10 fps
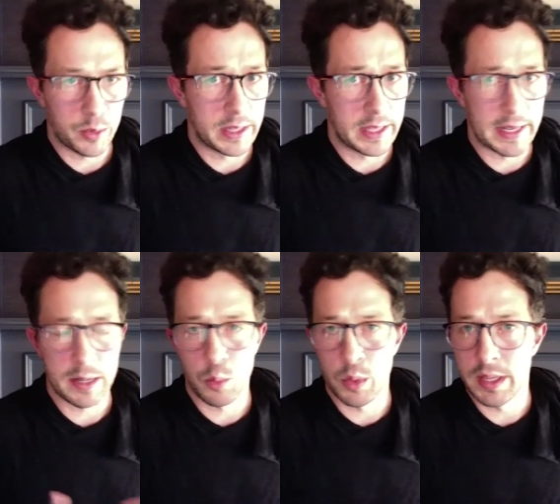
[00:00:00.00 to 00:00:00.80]
We landed
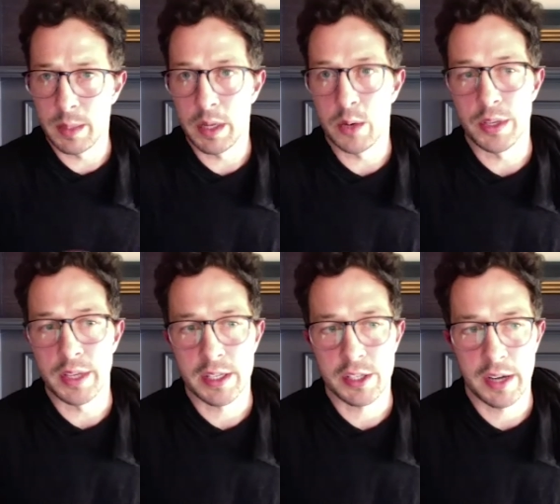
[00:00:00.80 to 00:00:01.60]
a really big one
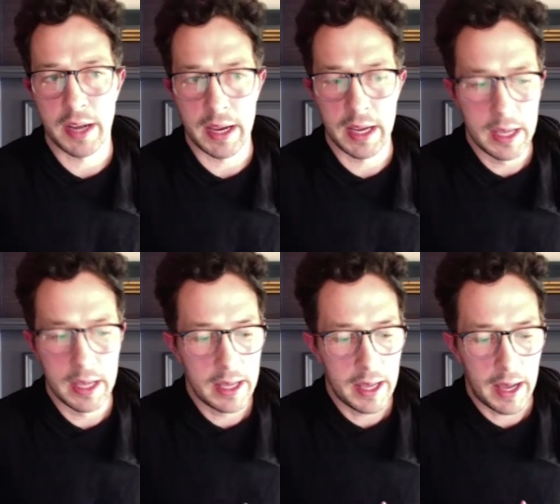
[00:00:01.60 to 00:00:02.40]
yesterday,
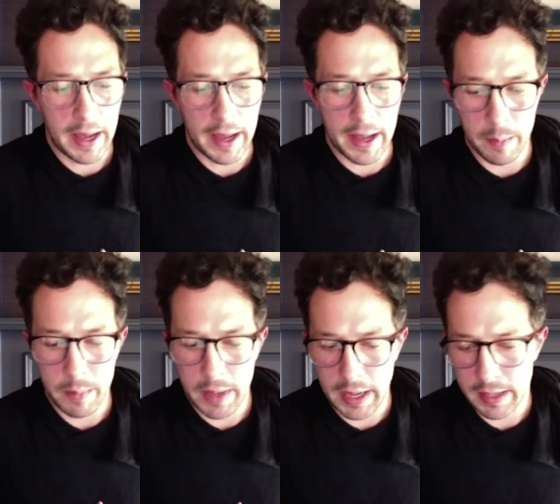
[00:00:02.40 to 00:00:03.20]

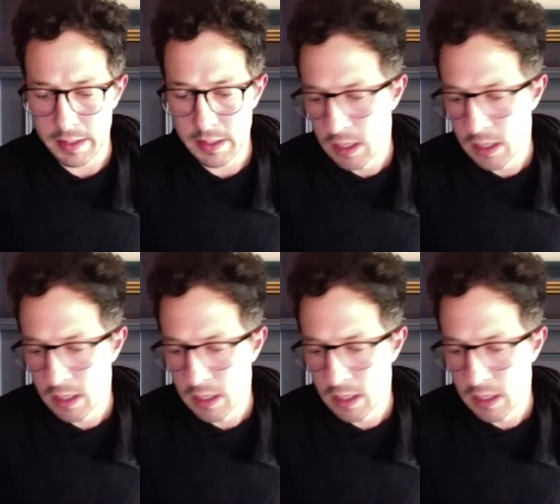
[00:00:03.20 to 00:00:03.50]
and